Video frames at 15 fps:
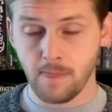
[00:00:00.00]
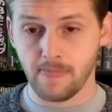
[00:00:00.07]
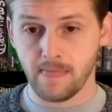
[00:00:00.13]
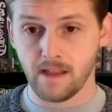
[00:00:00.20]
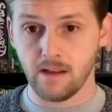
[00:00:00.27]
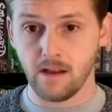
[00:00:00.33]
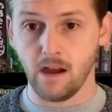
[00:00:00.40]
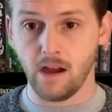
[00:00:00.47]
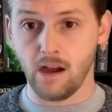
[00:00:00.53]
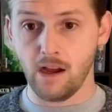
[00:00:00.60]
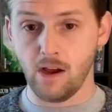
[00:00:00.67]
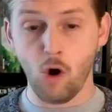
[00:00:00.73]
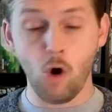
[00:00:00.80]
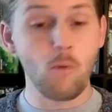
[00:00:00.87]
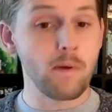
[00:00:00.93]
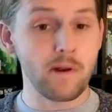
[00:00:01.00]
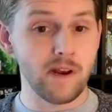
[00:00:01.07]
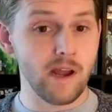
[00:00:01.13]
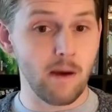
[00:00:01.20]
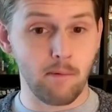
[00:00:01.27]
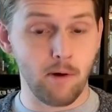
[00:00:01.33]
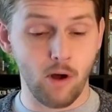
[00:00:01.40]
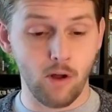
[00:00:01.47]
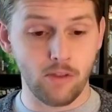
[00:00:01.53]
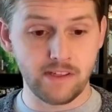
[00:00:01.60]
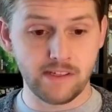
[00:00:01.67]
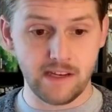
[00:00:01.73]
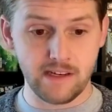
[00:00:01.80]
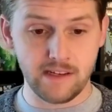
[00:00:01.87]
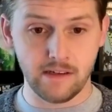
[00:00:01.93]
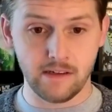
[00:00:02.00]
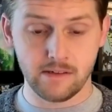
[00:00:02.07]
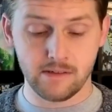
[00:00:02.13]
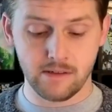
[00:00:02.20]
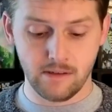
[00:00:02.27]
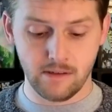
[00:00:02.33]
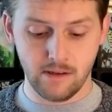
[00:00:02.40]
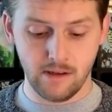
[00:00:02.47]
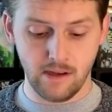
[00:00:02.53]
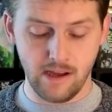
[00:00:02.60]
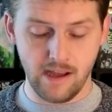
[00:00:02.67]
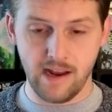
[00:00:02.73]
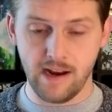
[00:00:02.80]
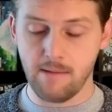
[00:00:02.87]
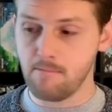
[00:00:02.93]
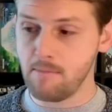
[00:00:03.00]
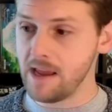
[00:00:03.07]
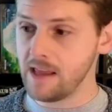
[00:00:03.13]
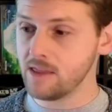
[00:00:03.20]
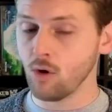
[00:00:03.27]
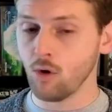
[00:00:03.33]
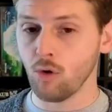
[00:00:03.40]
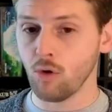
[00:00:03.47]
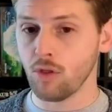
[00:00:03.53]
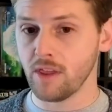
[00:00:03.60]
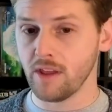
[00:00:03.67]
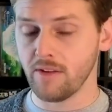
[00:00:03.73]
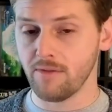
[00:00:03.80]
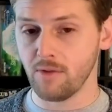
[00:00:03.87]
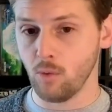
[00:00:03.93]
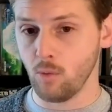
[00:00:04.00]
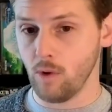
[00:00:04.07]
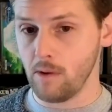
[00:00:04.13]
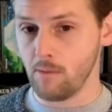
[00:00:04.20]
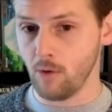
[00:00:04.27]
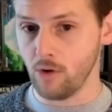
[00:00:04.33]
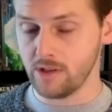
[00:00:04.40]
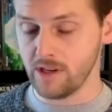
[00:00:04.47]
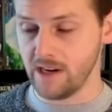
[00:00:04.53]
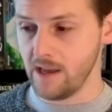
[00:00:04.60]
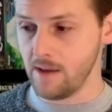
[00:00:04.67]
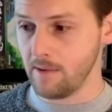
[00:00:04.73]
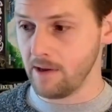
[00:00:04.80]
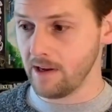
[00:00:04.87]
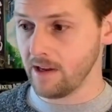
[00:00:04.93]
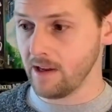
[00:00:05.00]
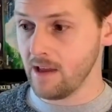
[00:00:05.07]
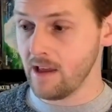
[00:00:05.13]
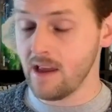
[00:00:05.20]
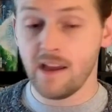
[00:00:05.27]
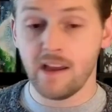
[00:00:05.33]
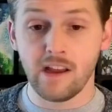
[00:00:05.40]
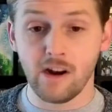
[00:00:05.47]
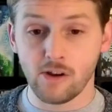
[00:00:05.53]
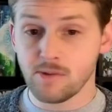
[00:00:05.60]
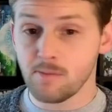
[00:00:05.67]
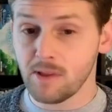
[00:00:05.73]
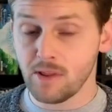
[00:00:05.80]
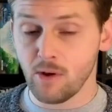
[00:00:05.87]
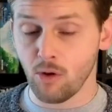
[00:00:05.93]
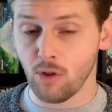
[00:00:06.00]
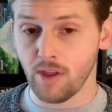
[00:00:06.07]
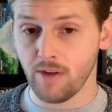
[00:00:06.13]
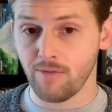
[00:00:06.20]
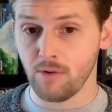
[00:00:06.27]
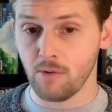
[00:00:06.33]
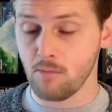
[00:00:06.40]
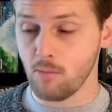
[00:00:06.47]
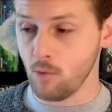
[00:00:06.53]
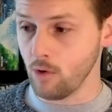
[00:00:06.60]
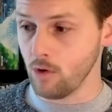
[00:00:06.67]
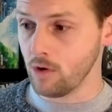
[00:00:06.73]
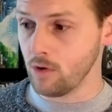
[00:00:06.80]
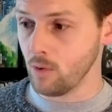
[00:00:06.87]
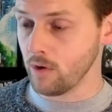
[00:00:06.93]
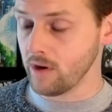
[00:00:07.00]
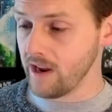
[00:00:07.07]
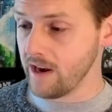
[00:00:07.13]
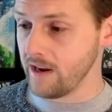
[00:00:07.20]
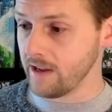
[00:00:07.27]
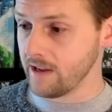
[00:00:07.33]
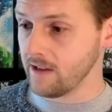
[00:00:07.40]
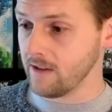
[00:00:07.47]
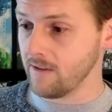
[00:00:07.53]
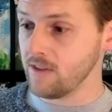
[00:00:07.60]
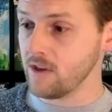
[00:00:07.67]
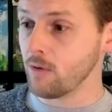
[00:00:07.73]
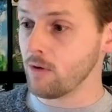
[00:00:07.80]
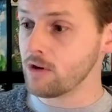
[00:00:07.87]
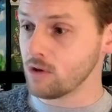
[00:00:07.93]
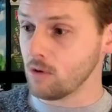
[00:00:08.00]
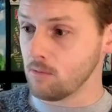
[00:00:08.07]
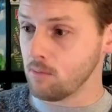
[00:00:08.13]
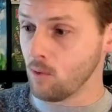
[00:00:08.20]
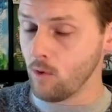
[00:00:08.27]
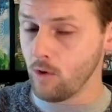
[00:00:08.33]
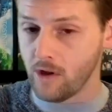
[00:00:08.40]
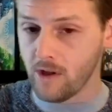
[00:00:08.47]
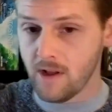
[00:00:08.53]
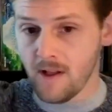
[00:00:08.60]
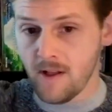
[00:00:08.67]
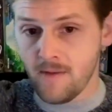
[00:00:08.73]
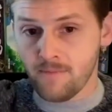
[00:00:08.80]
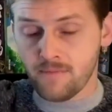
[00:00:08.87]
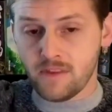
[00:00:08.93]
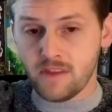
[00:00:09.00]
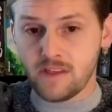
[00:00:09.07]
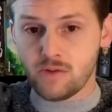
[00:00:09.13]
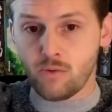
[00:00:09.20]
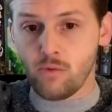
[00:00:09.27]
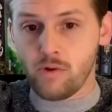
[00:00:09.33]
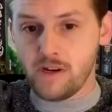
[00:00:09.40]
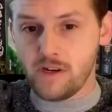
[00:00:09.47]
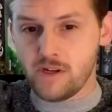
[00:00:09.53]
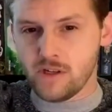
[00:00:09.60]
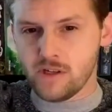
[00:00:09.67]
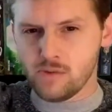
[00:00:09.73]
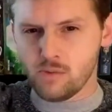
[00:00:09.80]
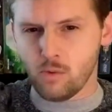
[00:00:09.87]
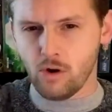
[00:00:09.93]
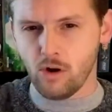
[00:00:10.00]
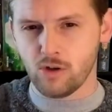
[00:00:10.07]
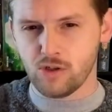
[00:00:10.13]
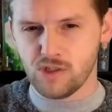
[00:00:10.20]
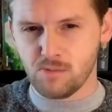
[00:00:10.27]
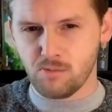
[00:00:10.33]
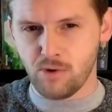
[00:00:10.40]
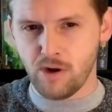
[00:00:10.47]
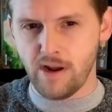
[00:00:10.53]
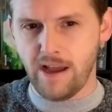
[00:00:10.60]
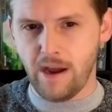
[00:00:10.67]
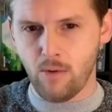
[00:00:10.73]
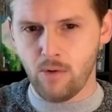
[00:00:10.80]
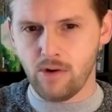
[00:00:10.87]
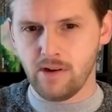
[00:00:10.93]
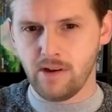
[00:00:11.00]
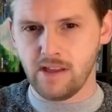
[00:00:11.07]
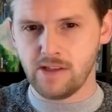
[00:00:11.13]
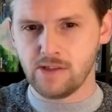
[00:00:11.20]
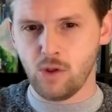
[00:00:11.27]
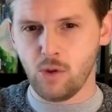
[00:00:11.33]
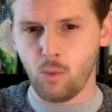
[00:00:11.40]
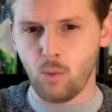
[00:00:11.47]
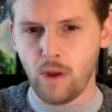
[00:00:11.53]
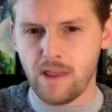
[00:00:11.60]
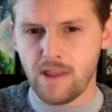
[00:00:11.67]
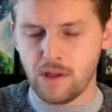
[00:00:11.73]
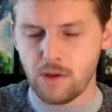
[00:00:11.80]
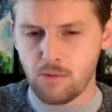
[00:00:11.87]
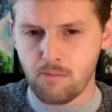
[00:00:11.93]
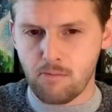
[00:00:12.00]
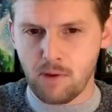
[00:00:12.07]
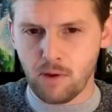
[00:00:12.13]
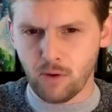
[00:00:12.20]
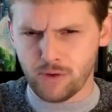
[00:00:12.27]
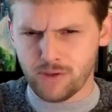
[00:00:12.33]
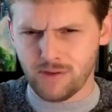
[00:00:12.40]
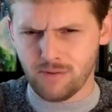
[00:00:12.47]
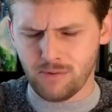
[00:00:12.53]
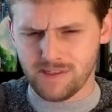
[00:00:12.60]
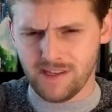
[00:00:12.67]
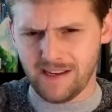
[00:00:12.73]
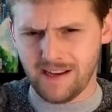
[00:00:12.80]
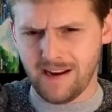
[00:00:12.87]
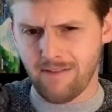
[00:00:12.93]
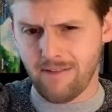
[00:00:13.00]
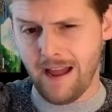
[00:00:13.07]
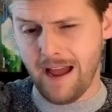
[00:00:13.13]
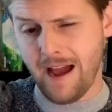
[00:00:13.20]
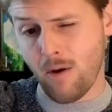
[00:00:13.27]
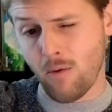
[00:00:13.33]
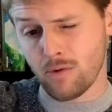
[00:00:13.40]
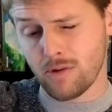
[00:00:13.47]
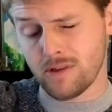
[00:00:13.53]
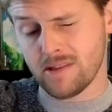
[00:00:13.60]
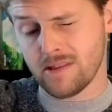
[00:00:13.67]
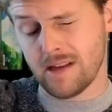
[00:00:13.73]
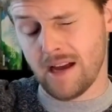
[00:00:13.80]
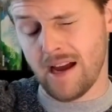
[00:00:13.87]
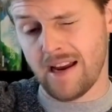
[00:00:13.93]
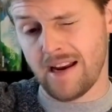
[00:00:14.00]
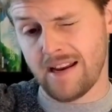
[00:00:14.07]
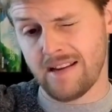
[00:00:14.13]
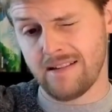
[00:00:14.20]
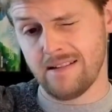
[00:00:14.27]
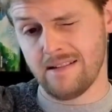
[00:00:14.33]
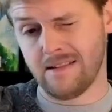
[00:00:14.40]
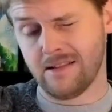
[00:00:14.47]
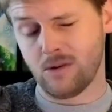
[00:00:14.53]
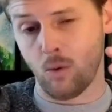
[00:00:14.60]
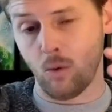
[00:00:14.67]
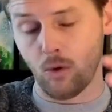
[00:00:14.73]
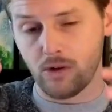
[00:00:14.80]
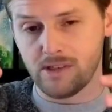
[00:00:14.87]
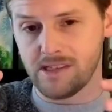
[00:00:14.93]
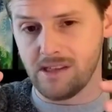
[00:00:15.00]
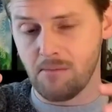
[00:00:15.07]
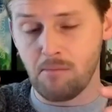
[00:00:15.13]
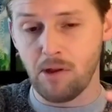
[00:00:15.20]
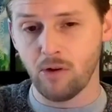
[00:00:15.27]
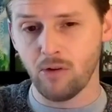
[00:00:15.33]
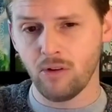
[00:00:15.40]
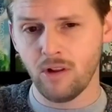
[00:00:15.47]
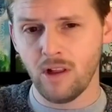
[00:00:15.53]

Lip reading: opened up all these ideas. And it made the whole thing feel way more dynamic. It also made the whole thing feel more organic. And the original board, these regions were all spread out. And so the way that you built was like kind of outside towards the middle,